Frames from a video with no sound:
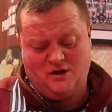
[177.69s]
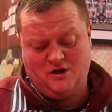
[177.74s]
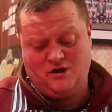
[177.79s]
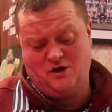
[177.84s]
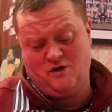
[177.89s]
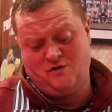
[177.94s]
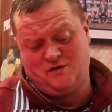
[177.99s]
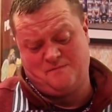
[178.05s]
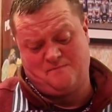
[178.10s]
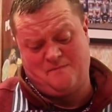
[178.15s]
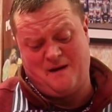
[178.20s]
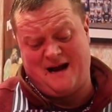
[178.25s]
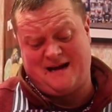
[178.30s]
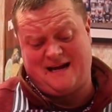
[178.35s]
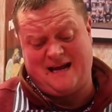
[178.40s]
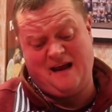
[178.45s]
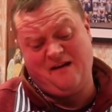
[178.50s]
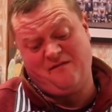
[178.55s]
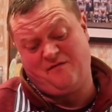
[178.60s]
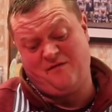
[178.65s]
use
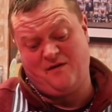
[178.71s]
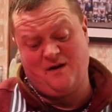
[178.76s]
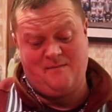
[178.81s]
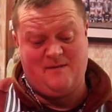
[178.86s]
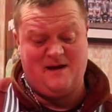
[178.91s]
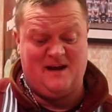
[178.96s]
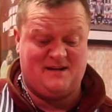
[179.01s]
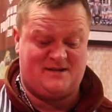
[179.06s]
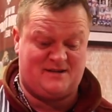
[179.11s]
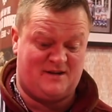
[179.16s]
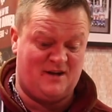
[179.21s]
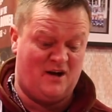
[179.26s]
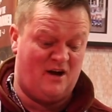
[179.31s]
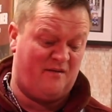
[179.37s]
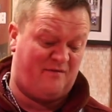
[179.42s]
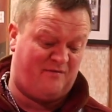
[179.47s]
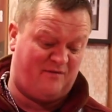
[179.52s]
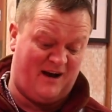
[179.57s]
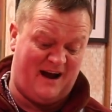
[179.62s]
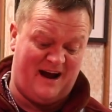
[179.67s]
back end for a bit of stir
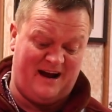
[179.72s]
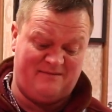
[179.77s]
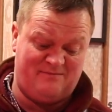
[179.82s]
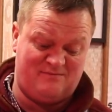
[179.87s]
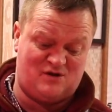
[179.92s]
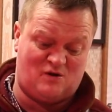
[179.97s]
fry.